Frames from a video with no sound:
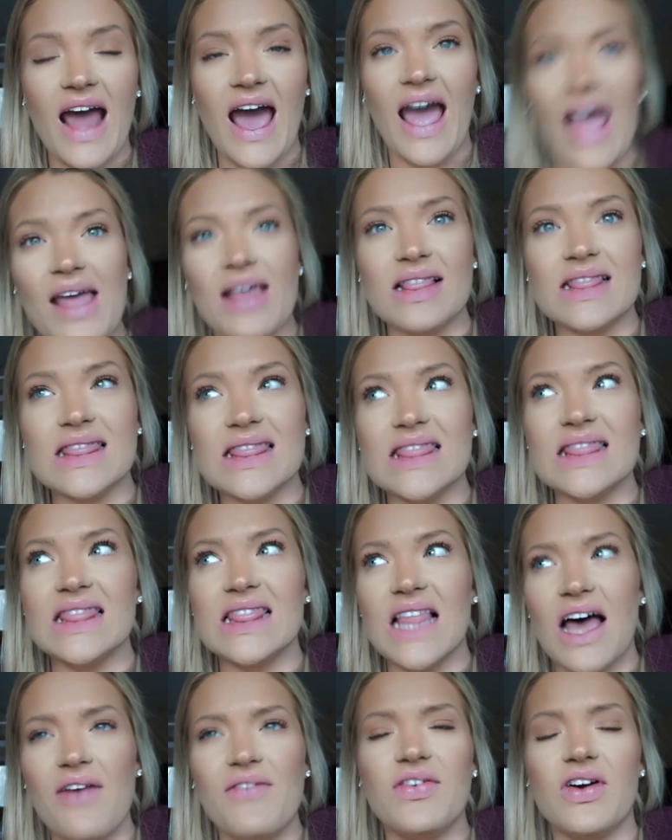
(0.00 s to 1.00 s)

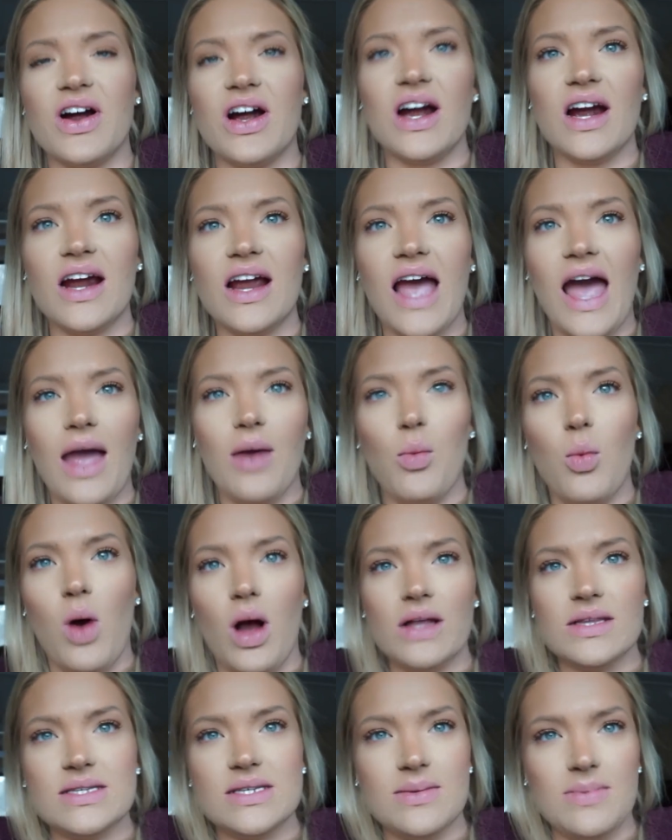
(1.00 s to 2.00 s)
I love her. I
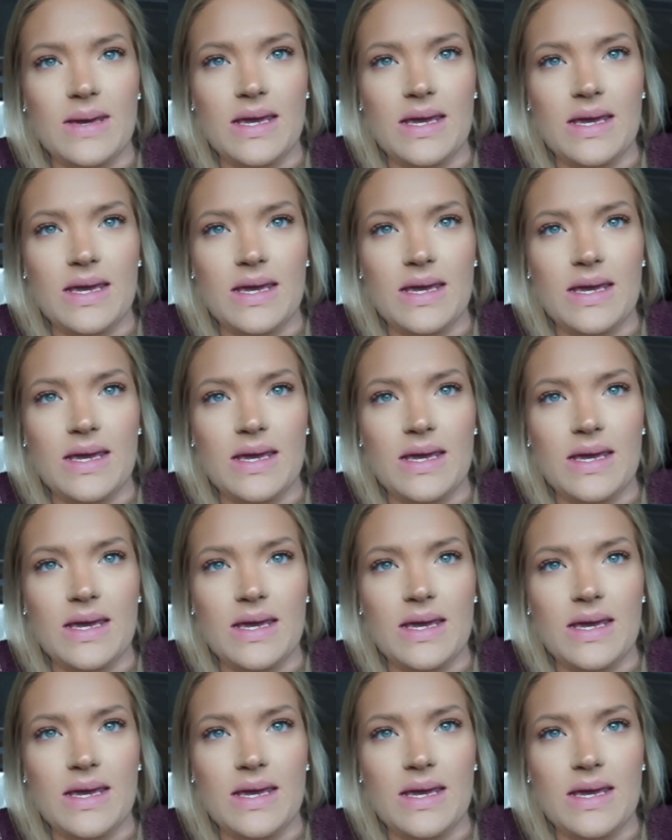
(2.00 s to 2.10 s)
want